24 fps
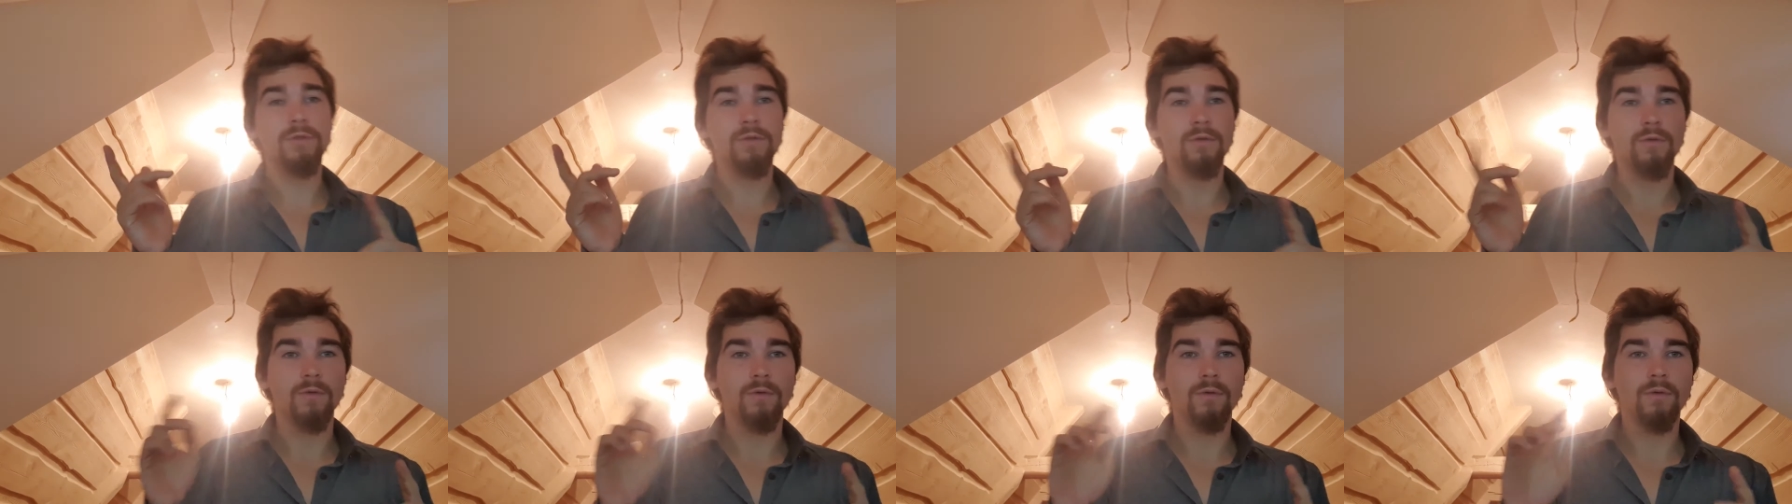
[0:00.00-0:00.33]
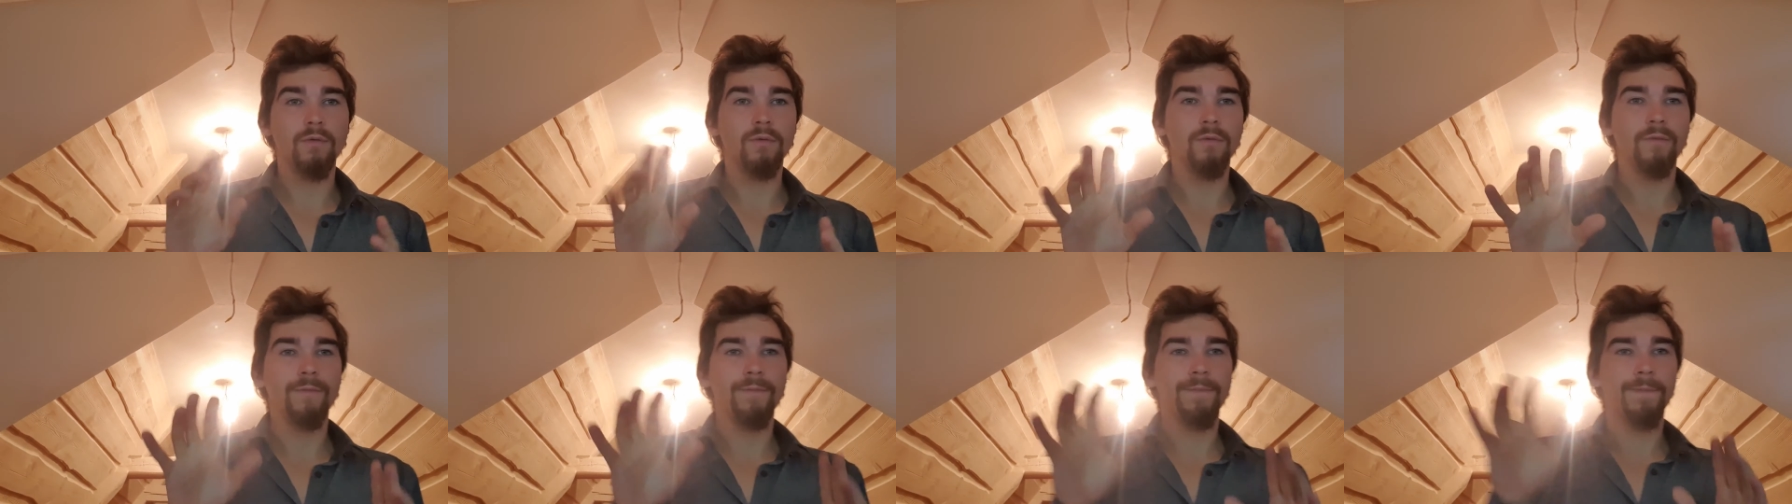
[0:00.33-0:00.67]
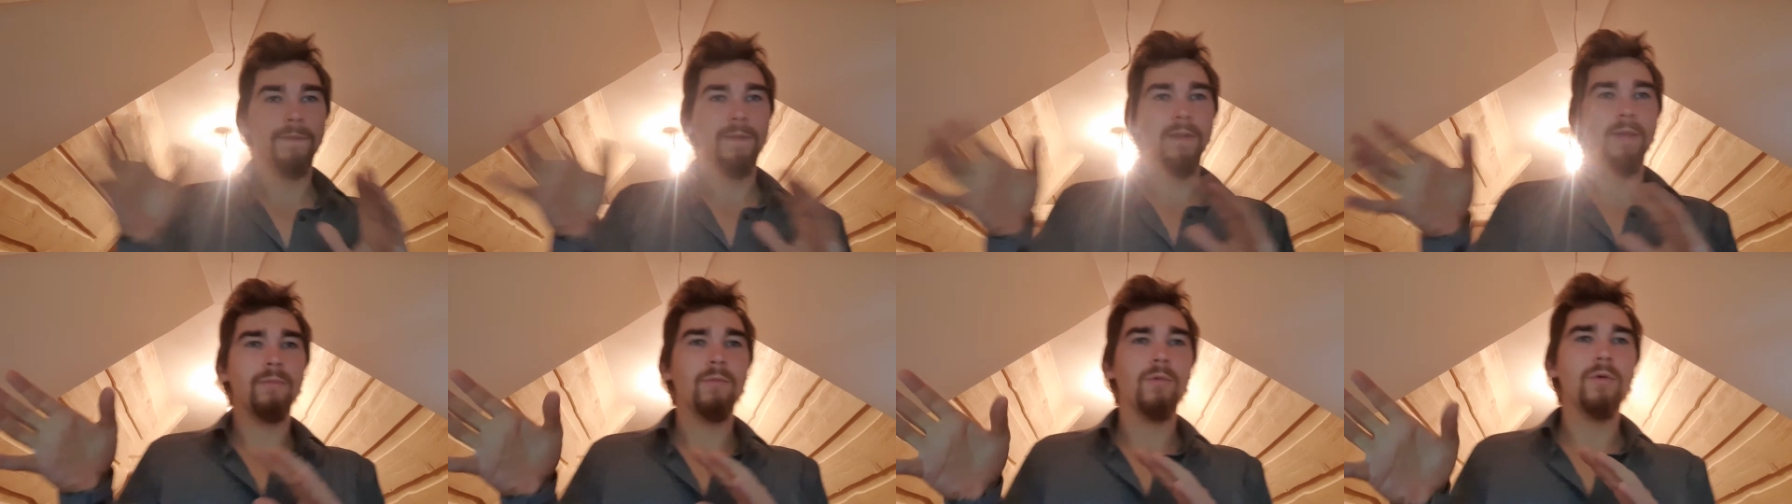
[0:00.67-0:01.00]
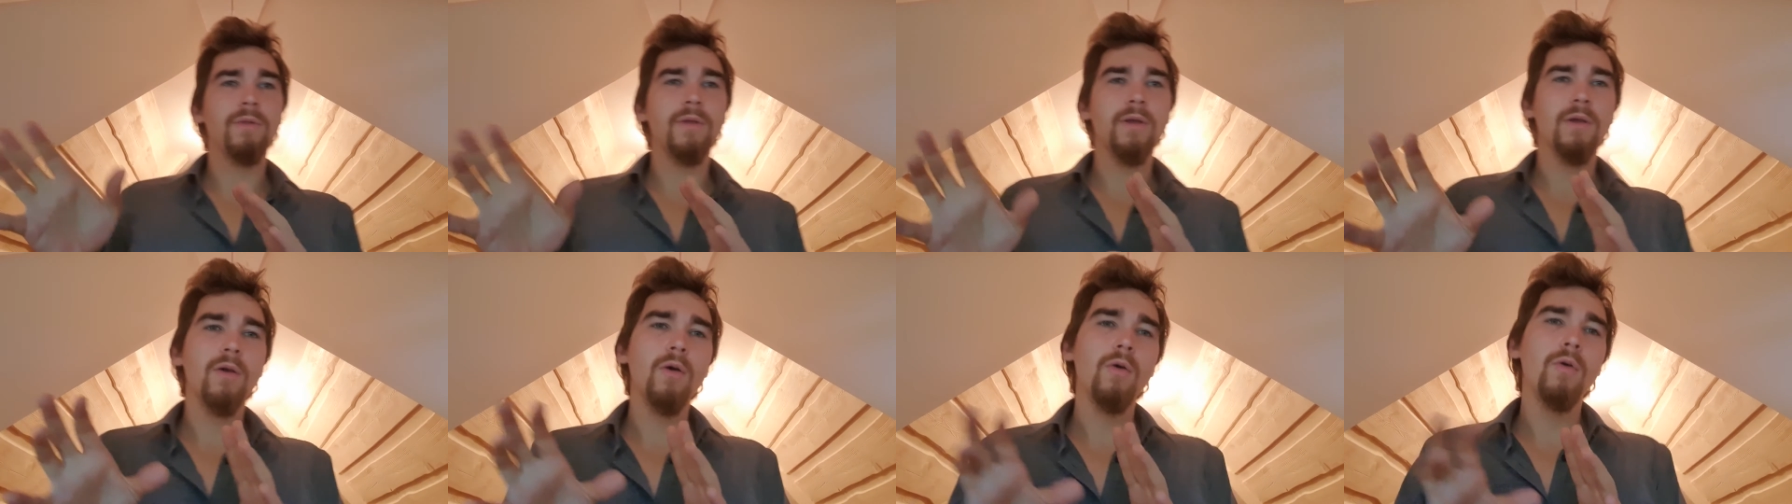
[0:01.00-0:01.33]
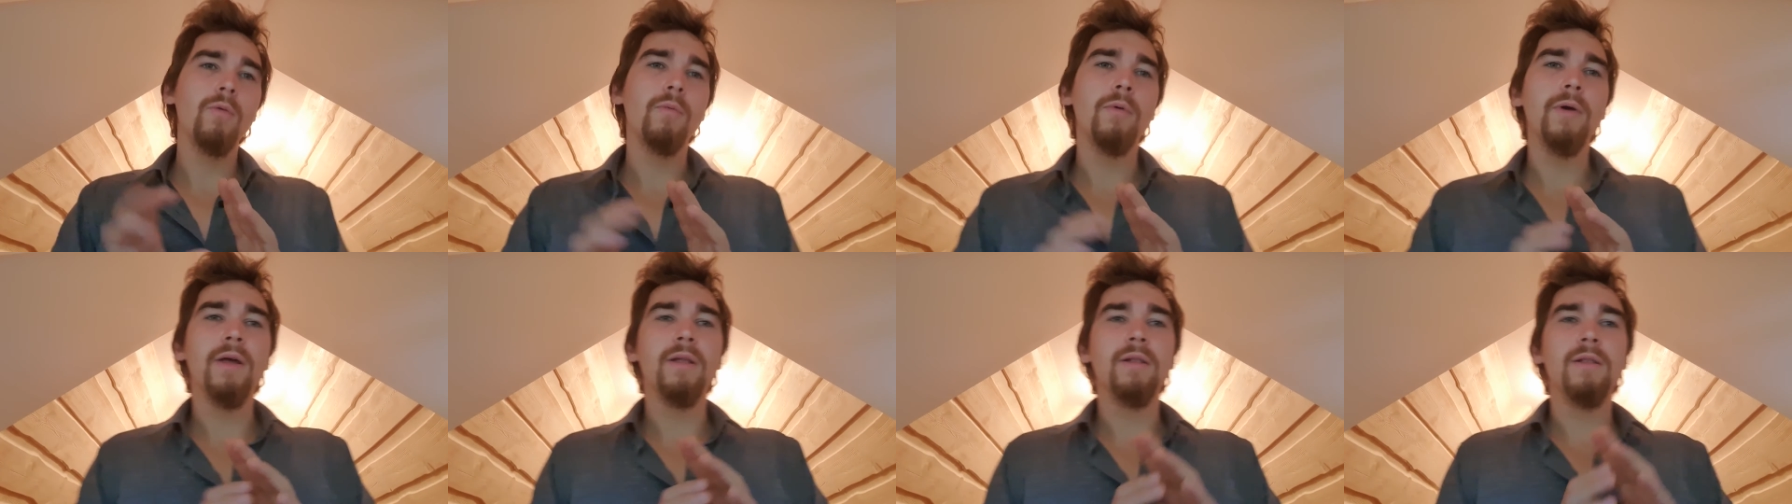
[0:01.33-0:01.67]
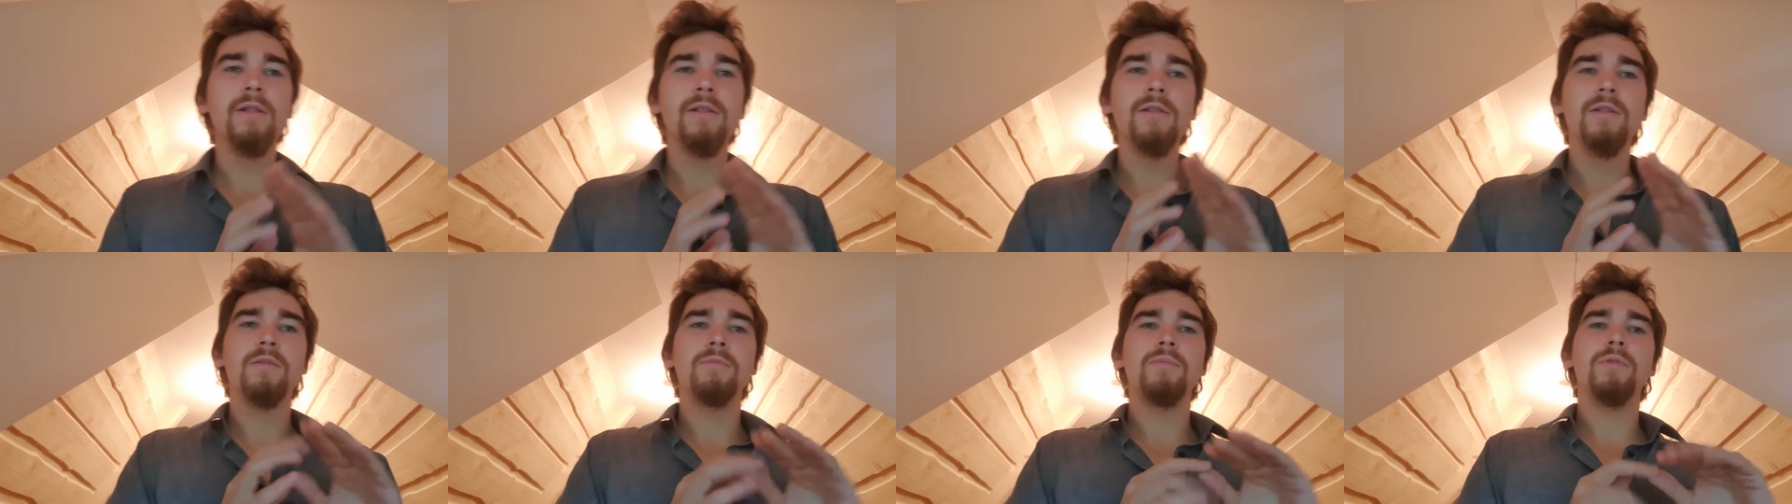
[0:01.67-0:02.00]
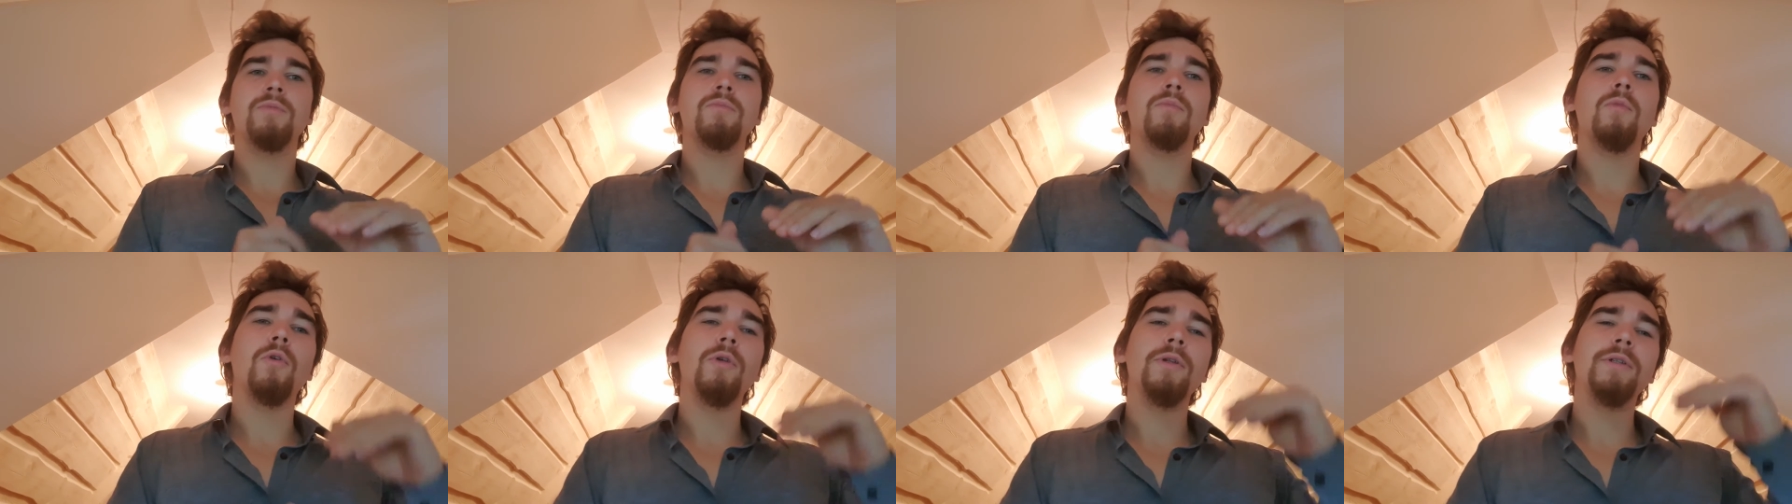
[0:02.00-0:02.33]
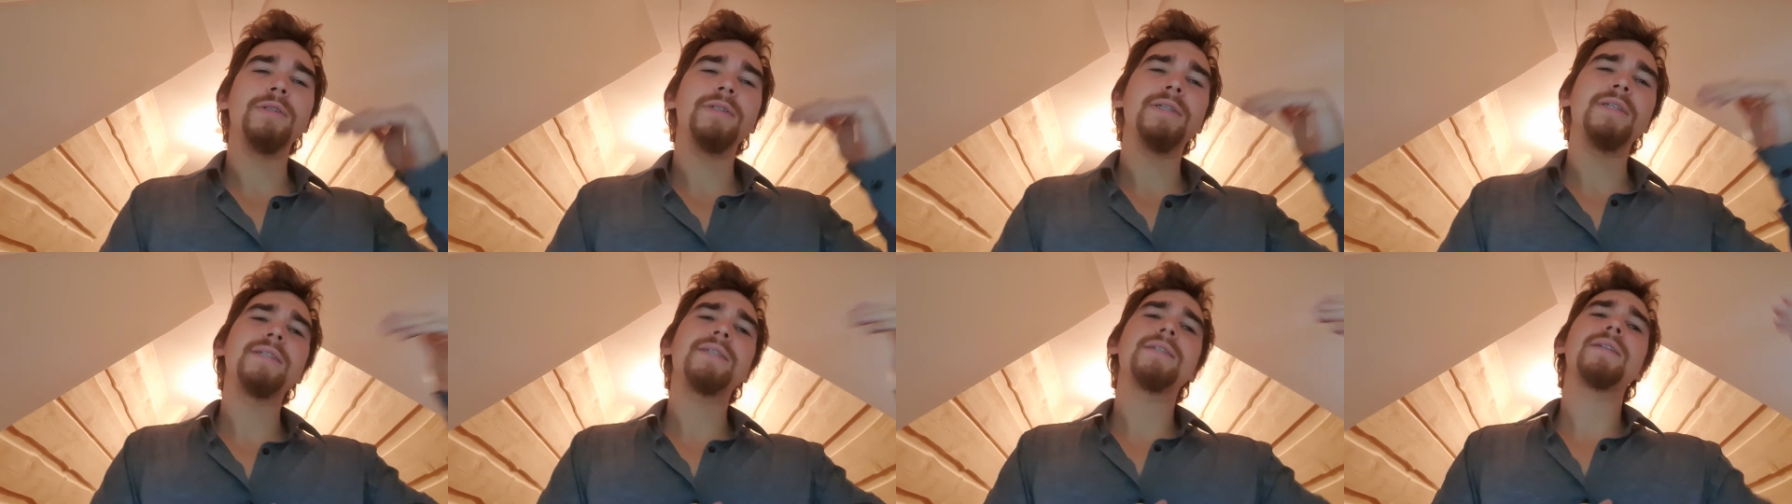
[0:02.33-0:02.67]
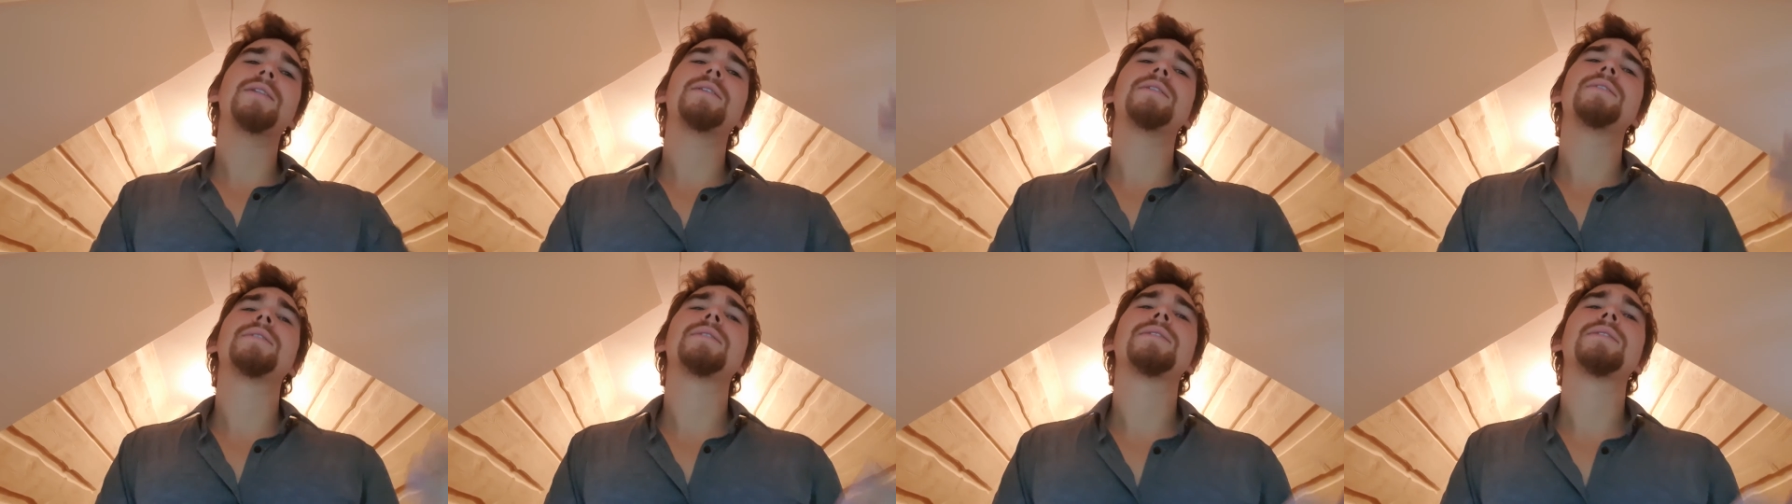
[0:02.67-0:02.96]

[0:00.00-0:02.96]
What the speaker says: So I'm gonna go a little bit more in detail in